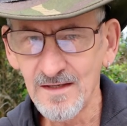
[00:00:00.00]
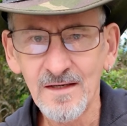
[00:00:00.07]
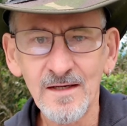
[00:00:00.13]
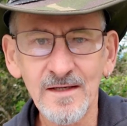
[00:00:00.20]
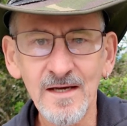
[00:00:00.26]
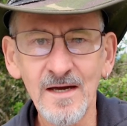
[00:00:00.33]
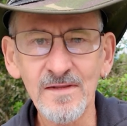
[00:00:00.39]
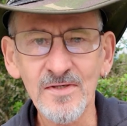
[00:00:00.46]

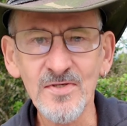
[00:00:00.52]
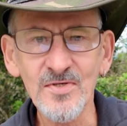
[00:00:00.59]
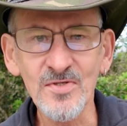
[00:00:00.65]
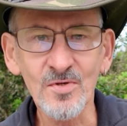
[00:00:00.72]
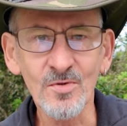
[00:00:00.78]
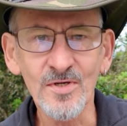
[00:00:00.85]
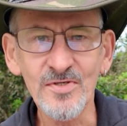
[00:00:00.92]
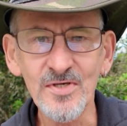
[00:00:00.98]
Okay, this is
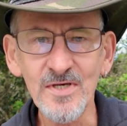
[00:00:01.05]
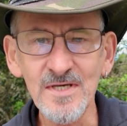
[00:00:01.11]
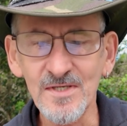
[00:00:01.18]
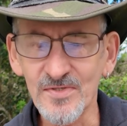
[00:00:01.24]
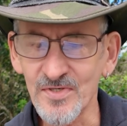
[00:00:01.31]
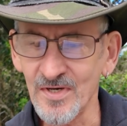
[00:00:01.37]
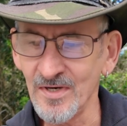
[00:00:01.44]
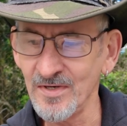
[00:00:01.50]
the receipt,
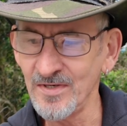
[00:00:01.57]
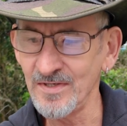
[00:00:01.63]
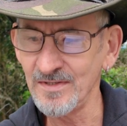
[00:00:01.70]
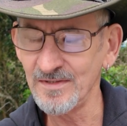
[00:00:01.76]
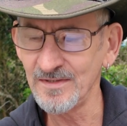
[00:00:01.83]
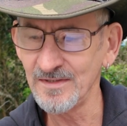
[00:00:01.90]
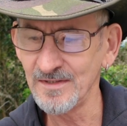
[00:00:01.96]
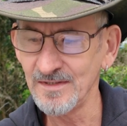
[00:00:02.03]
so
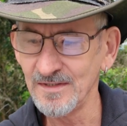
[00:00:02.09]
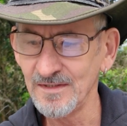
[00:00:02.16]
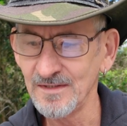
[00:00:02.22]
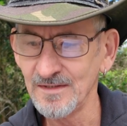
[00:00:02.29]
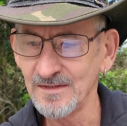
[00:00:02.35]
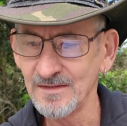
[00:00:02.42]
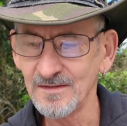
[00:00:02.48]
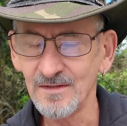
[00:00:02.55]

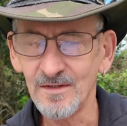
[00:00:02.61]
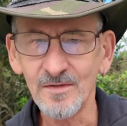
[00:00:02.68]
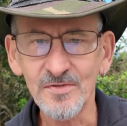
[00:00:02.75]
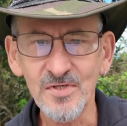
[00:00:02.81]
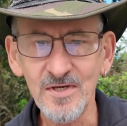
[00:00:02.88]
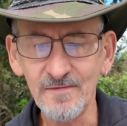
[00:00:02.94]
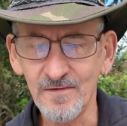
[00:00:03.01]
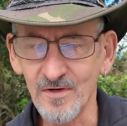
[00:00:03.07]

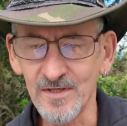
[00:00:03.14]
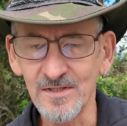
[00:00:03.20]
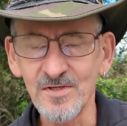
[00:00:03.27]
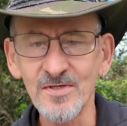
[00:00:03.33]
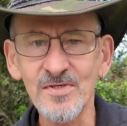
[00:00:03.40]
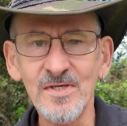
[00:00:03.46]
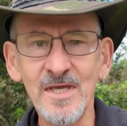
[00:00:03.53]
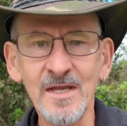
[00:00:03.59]
see if I can
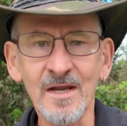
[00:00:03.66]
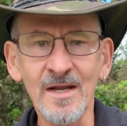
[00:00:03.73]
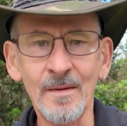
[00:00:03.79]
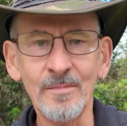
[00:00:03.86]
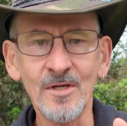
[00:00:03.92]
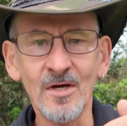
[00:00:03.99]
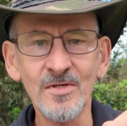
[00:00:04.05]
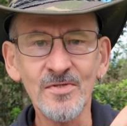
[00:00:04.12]
just get it
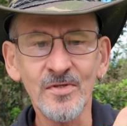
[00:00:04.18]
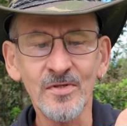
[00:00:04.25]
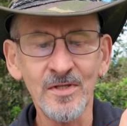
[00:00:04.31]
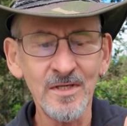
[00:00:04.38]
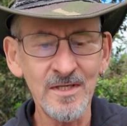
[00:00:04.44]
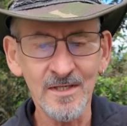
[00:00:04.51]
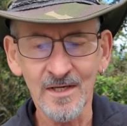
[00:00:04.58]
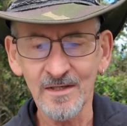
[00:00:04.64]
up close to
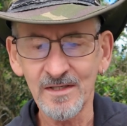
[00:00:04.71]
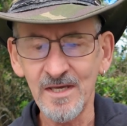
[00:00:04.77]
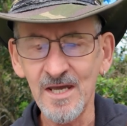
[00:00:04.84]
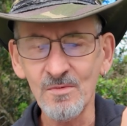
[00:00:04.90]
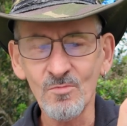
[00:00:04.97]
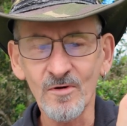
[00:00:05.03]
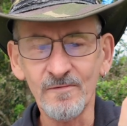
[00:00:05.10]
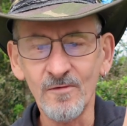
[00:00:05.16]
the
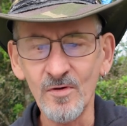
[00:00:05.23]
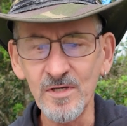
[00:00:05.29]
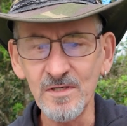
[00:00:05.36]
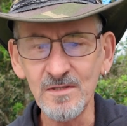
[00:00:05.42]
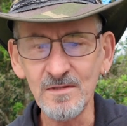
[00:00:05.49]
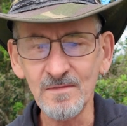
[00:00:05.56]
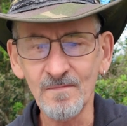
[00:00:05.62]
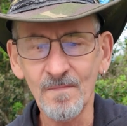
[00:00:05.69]
camera for
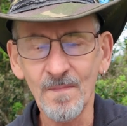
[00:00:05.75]
you,